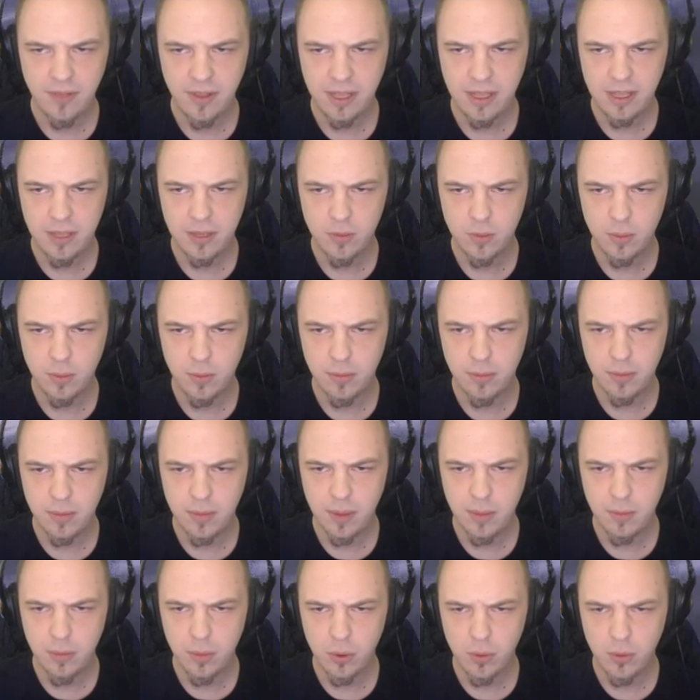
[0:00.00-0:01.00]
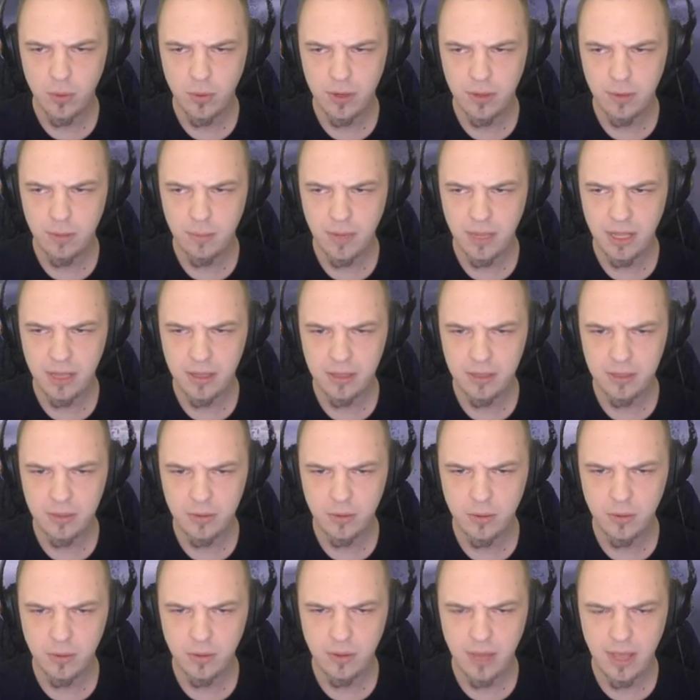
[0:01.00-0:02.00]
If I can remember where my
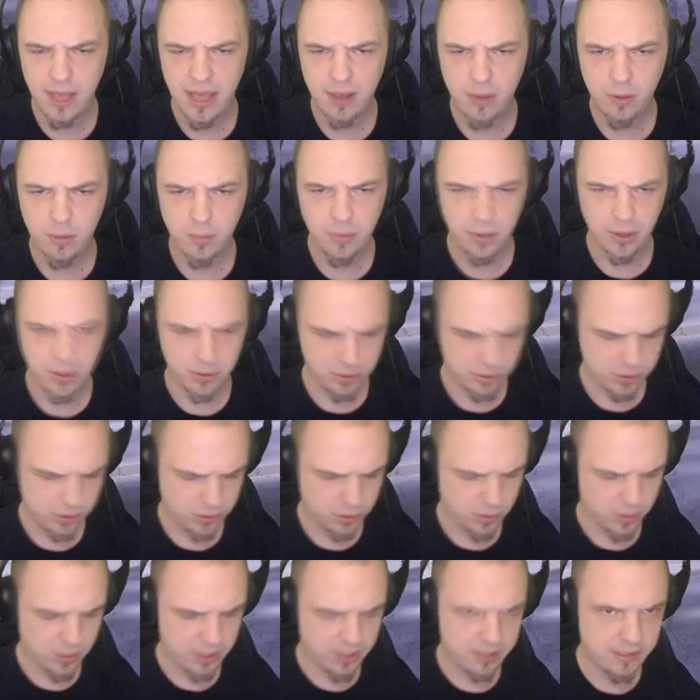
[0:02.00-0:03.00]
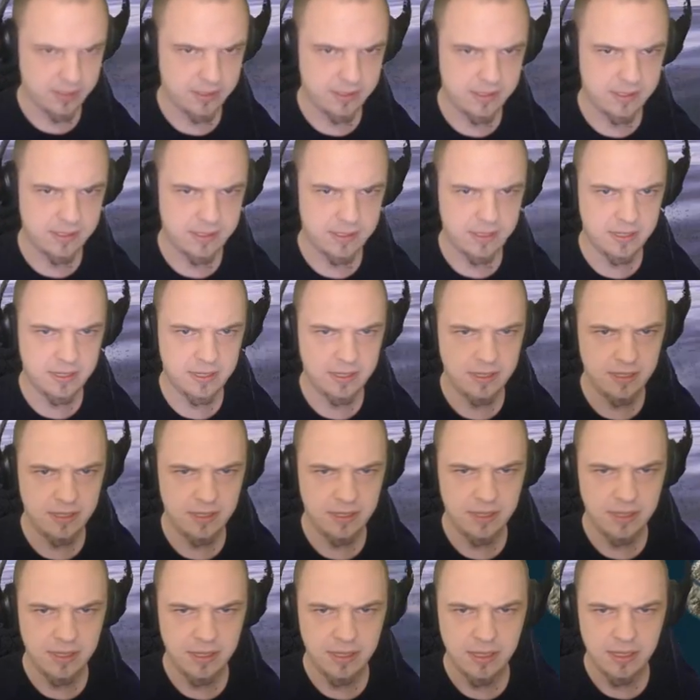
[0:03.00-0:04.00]
little outpost was.
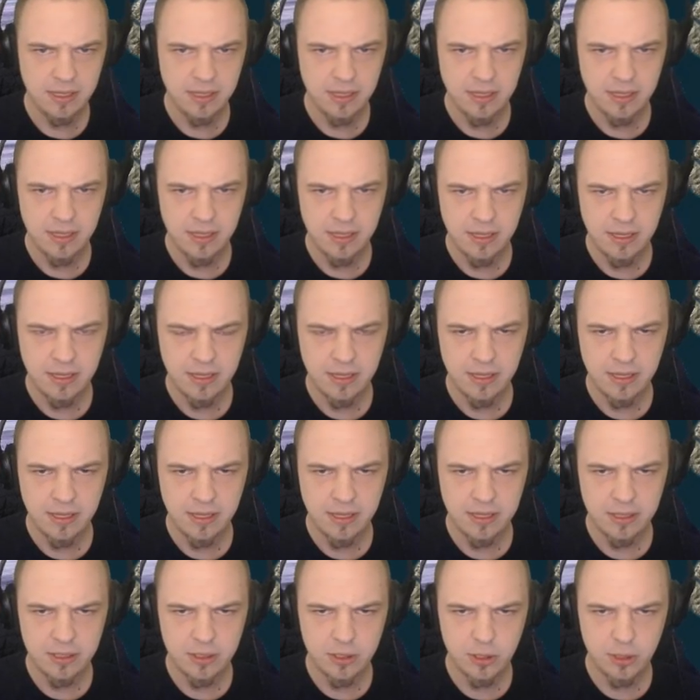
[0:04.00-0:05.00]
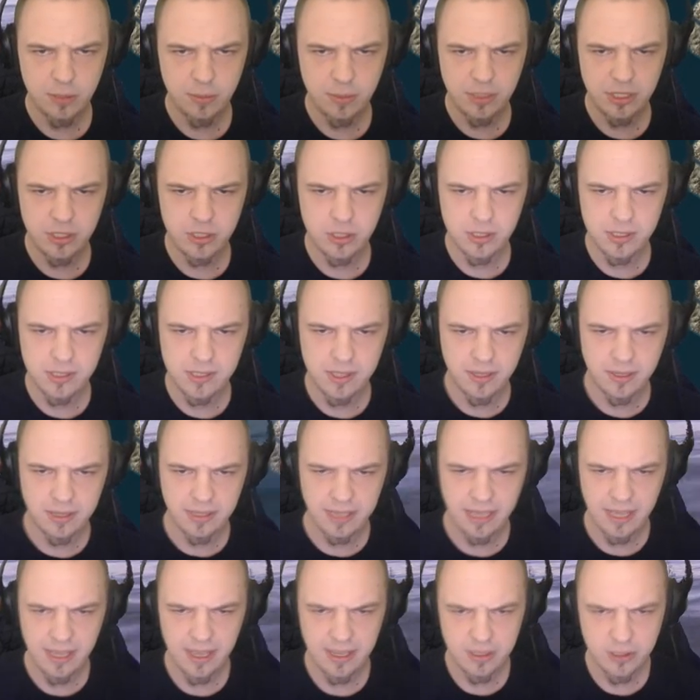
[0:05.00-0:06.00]
I think it should be just
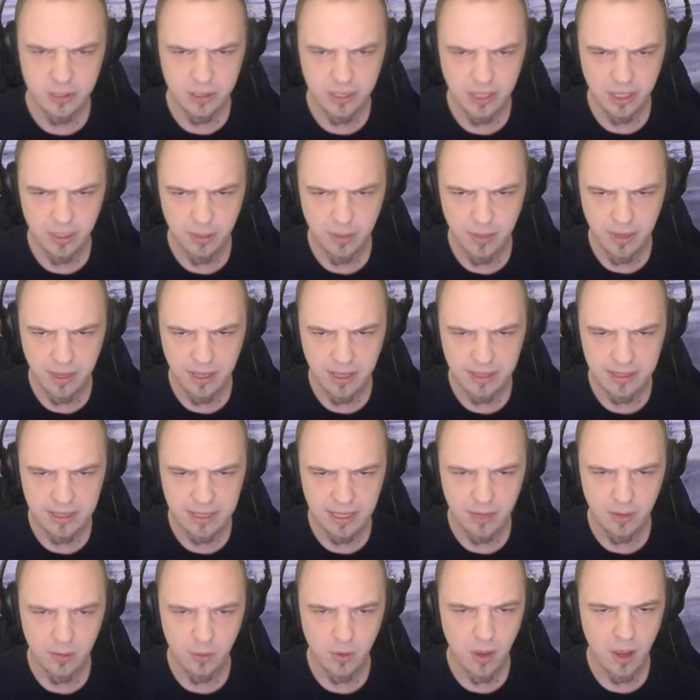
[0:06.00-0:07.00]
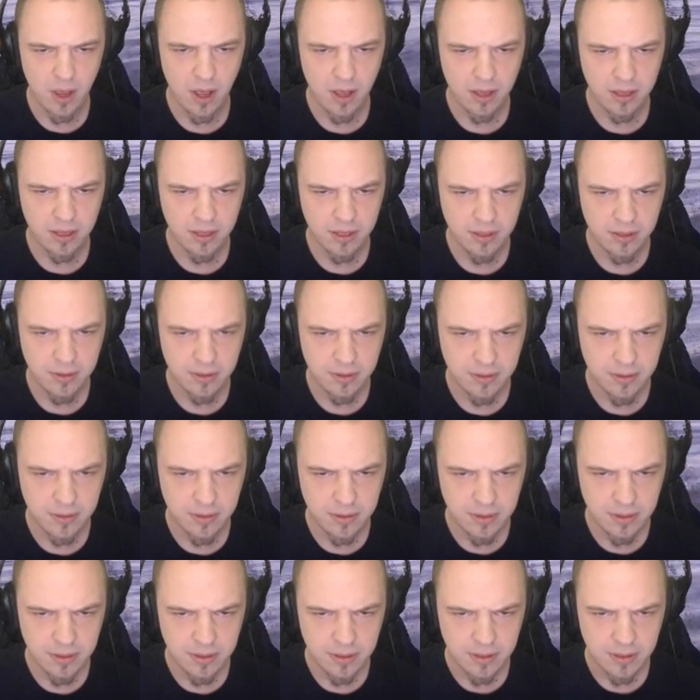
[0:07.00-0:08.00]
on the edge there behind that rock.
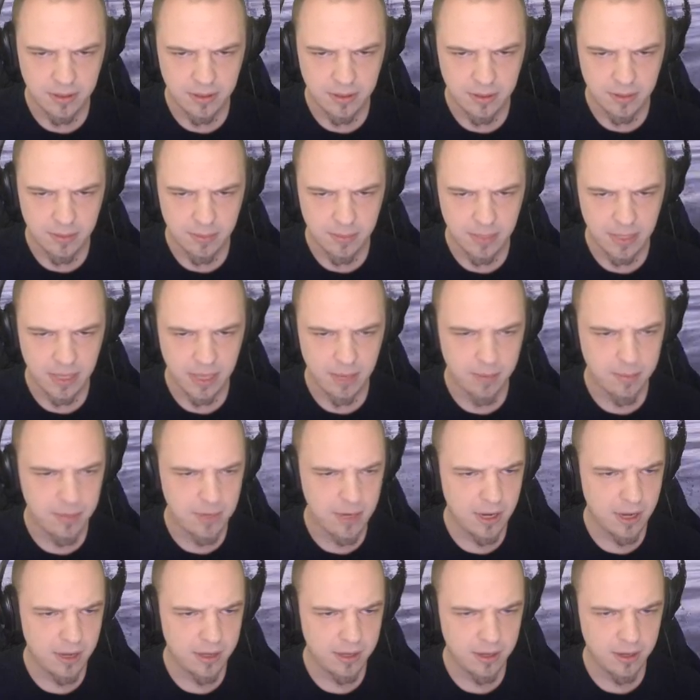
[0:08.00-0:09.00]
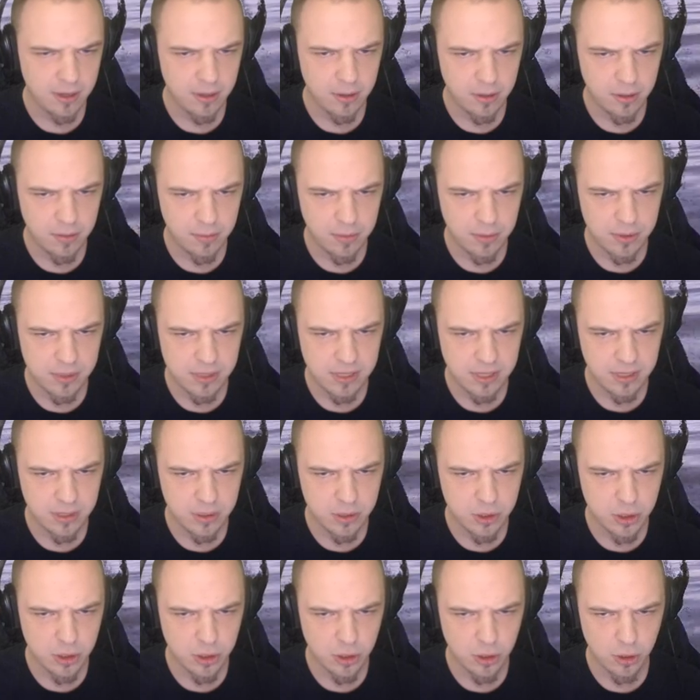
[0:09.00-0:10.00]
But I'm not
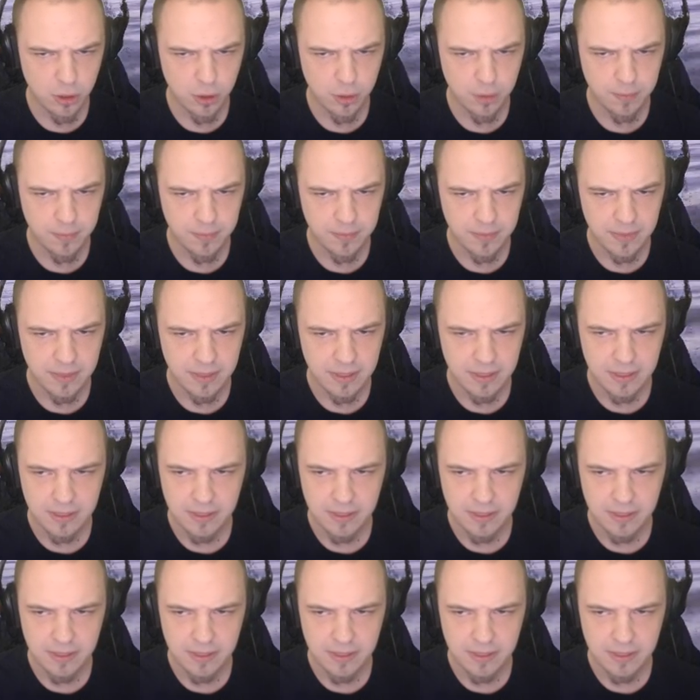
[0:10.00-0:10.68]
100% sure.